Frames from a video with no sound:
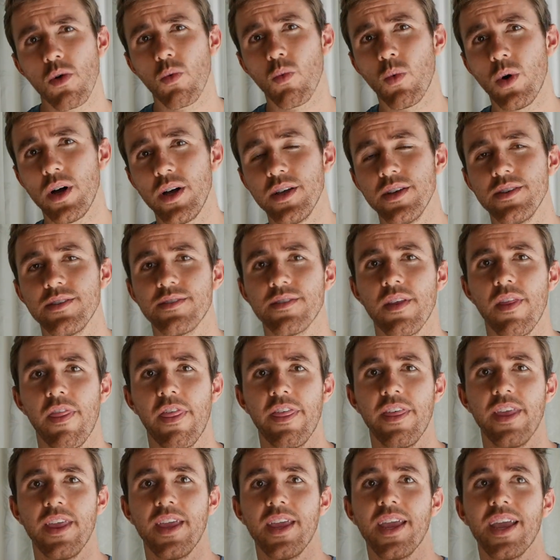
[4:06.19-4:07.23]
was
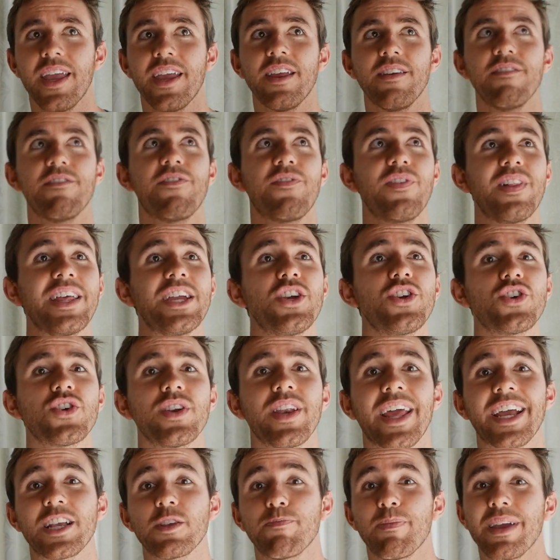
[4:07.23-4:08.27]
the
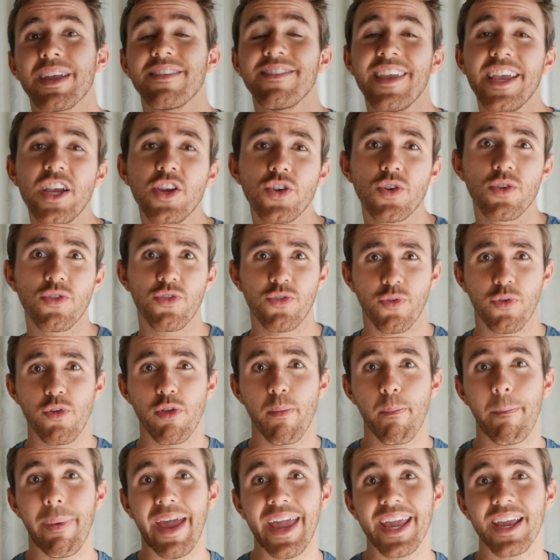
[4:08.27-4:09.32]
inflation expectations for the
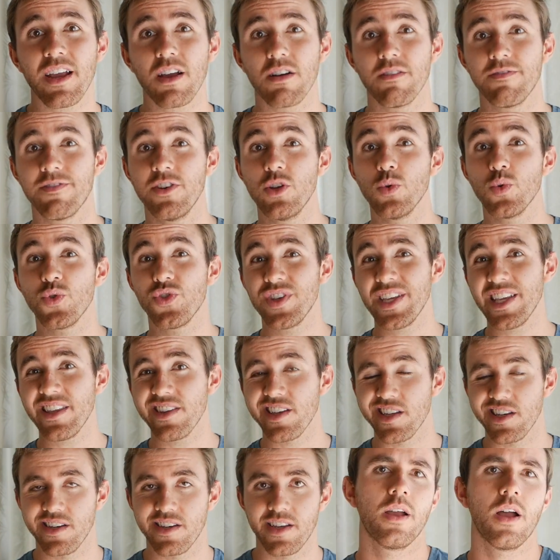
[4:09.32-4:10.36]
Bank of New
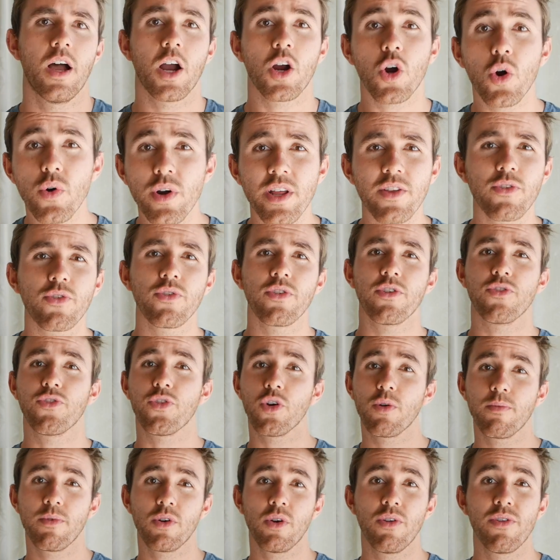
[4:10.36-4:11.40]
Zealand. According to the
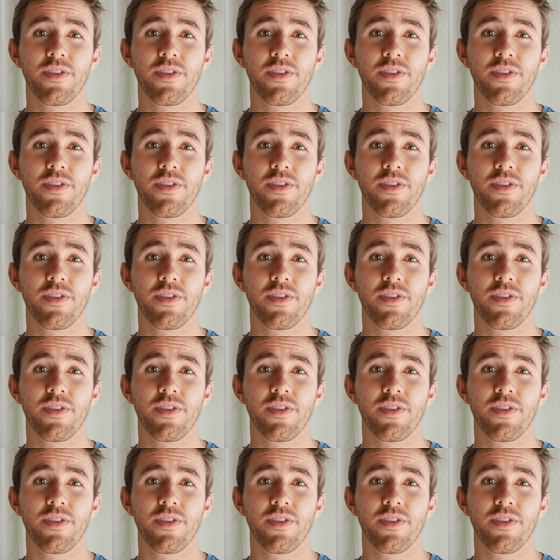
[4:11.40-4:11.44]
terminal,